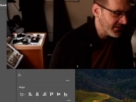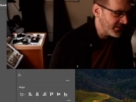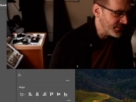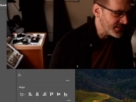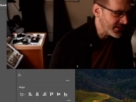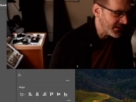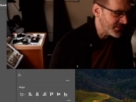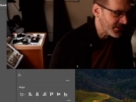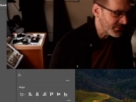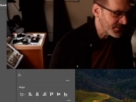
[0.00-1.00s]
And I use the
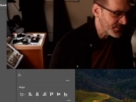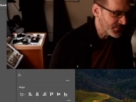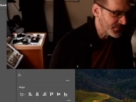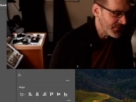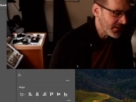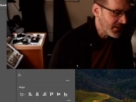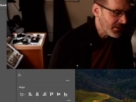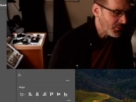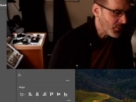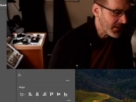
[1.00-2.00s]
eyedropper tool.
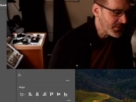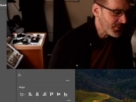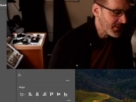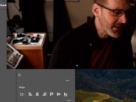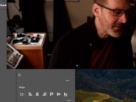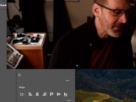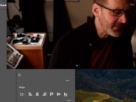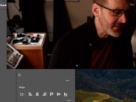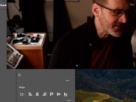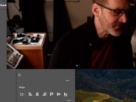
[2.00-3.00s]
But what I don't like
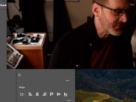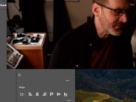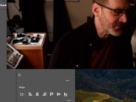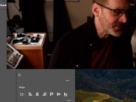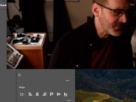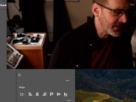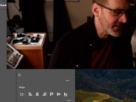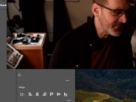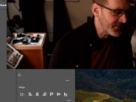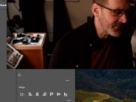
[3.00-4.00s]
about this from the
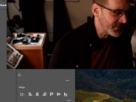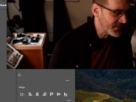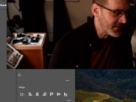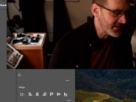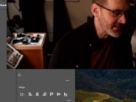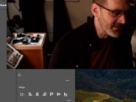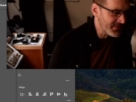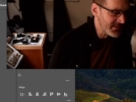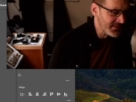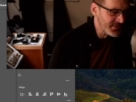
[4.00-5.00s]
perspective of it
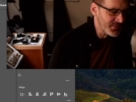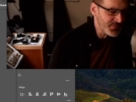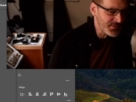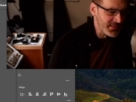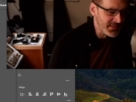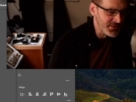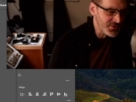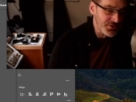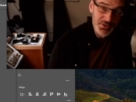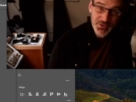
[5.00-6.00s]
attempting to
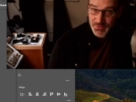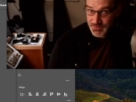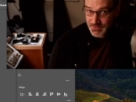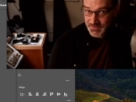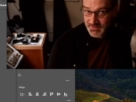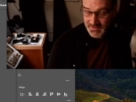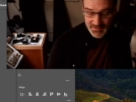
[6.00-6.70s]
teach you